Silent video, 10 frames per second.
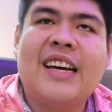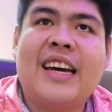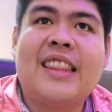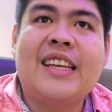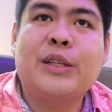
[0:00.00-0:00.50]

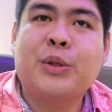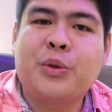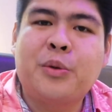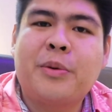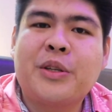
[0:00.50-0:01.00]
I think
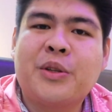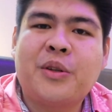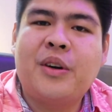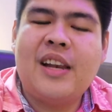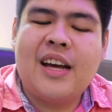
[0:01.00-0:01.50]
super
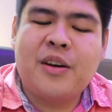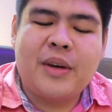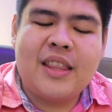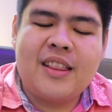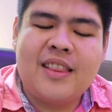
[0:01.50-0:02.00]
totoo lang
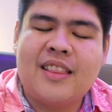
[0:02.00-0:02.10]
with